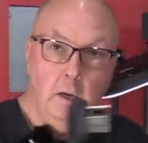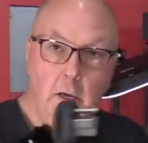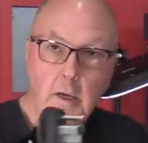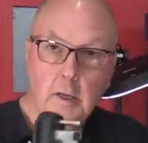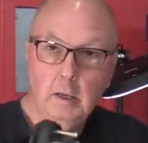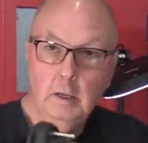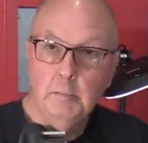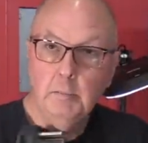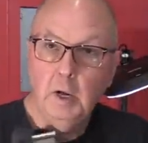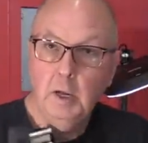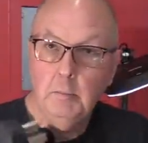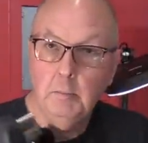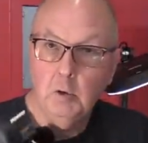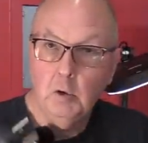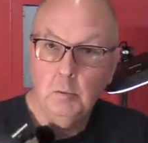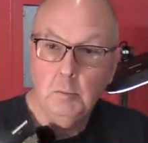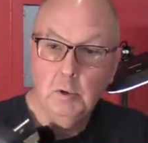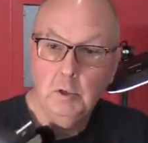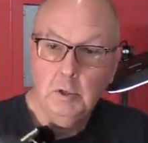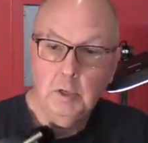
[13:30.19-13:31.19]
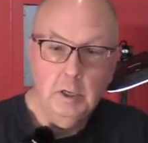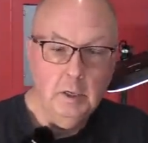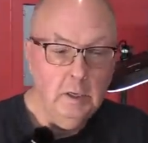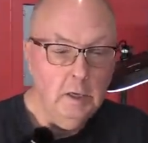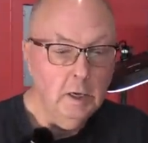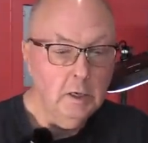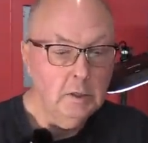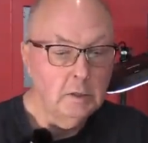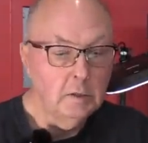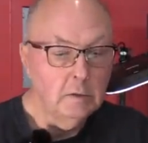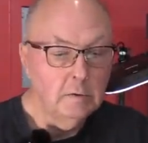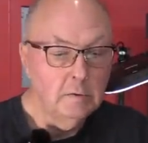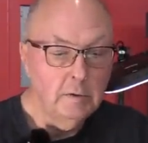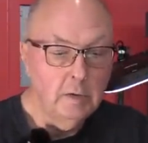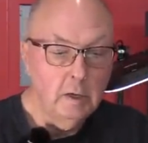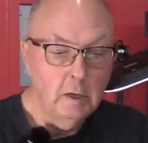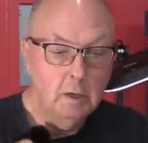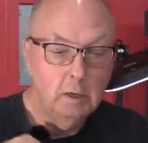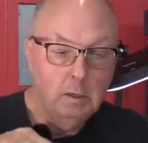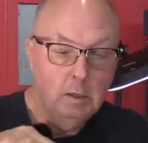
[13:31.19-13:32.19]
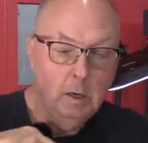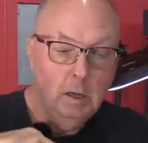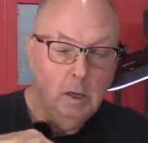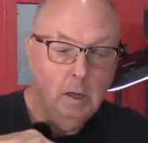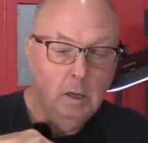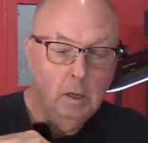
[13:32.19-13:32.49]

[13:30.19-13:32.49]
and my mobile connector then